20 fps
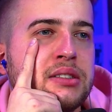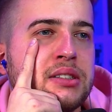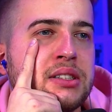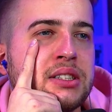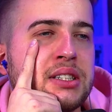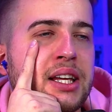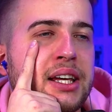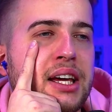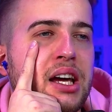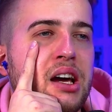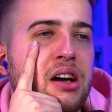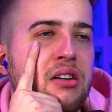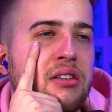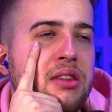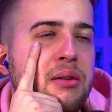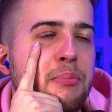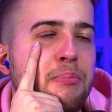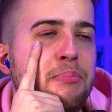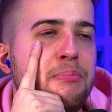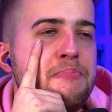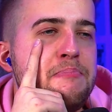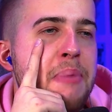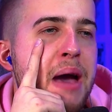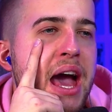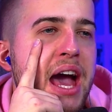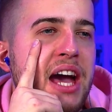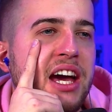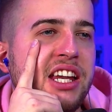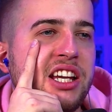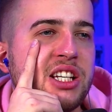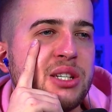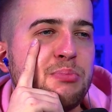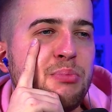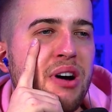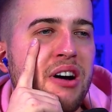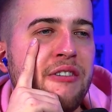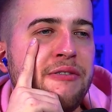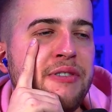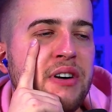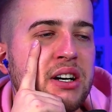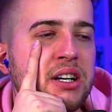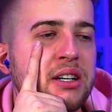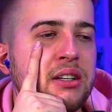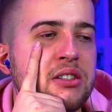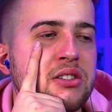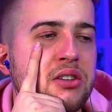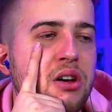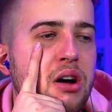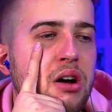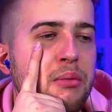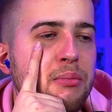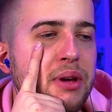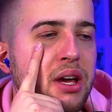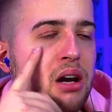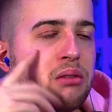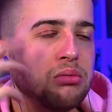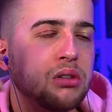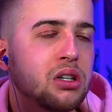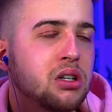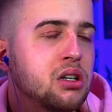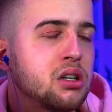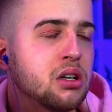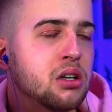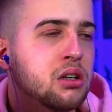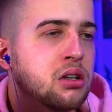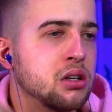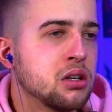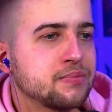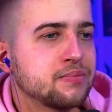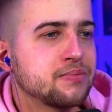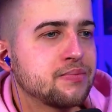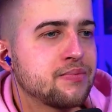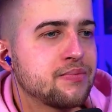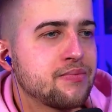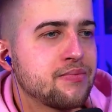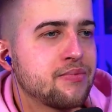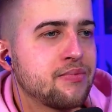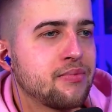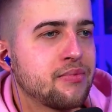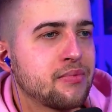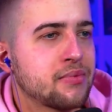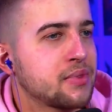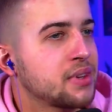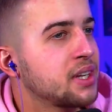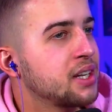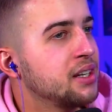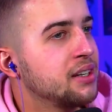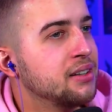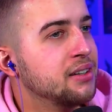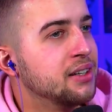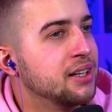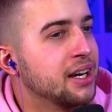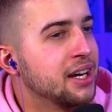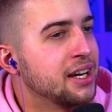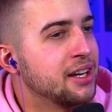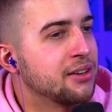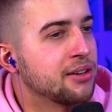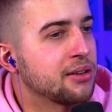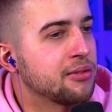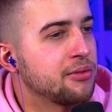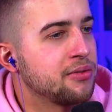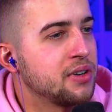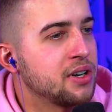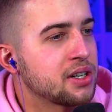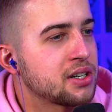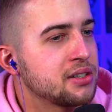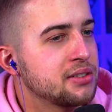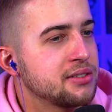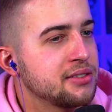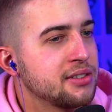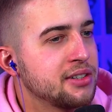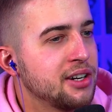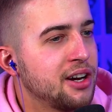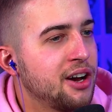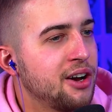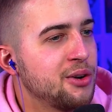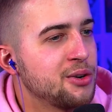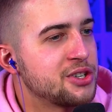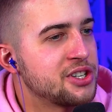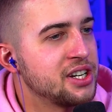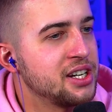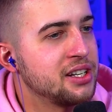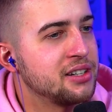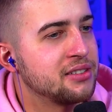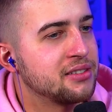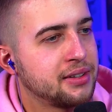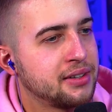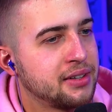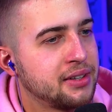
He's like, I got the baddest motherfucking zombie. I'm good. Yeah, he don't give a fuck. Oh, shit.